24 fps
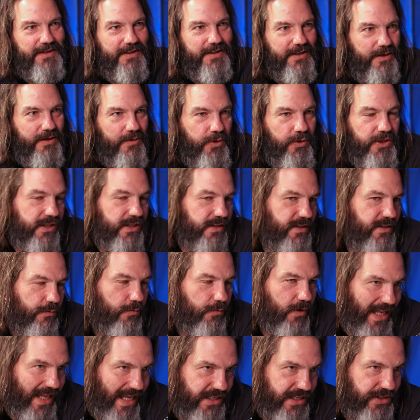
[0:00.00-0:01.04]
which is a
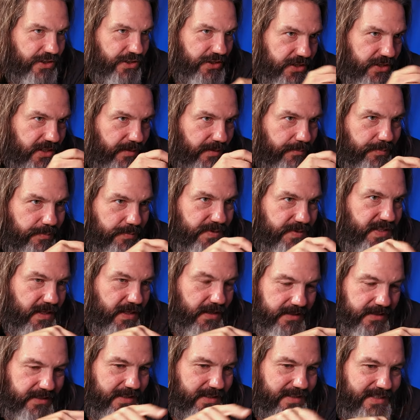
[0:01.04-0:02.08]
relationship,
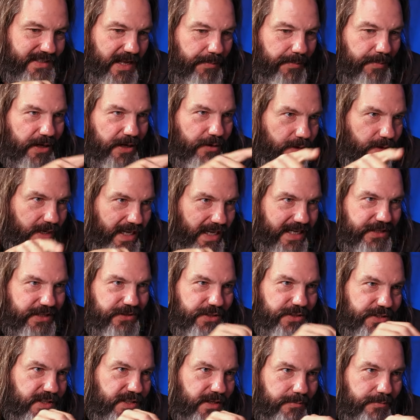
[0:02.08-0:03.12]
a systemic
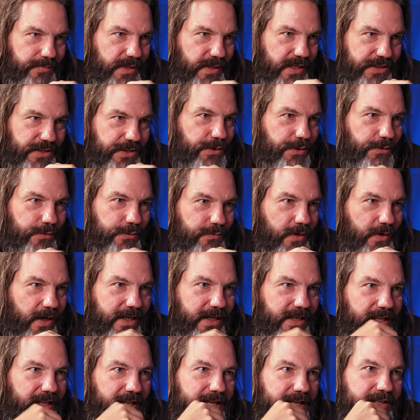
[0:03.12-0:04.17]
relationship issue,
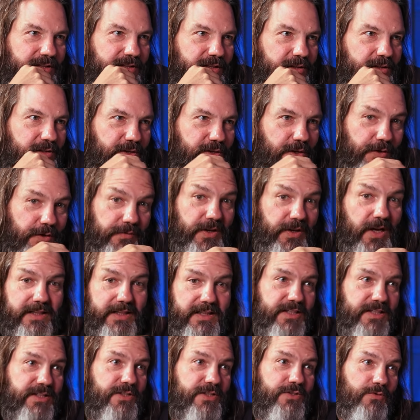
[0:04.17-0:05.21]
right? Like, so you've got
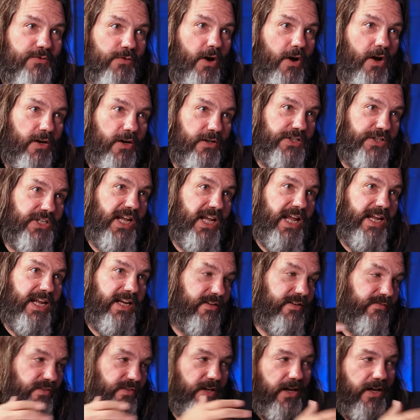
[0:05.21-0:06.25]
this strong
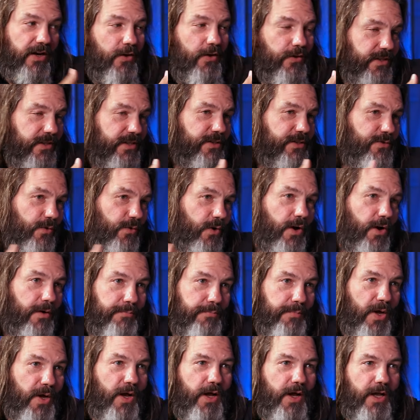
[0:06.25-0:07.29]
chain and you've got all these strong
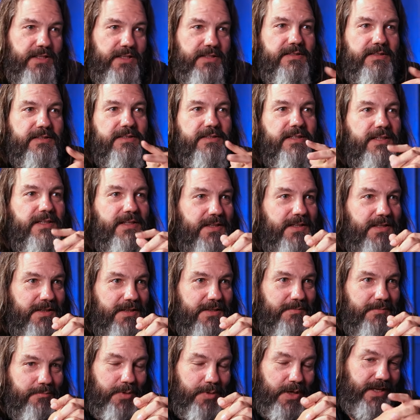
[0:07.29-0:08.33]
bonds, mm-hmm.
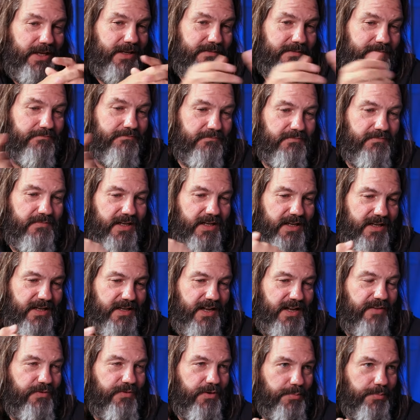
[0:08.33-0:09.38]
but
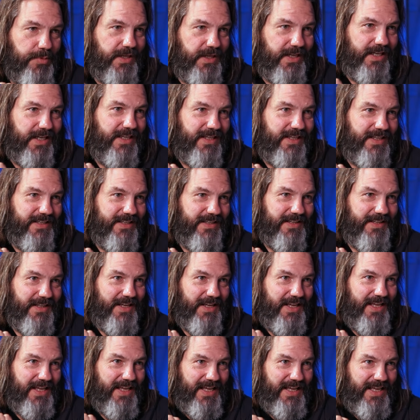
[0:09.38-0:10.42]
inevitably,
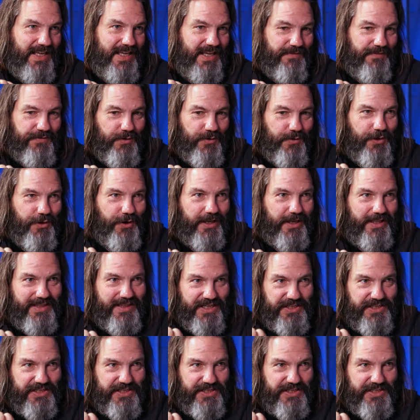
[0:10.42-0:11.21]
if you look at the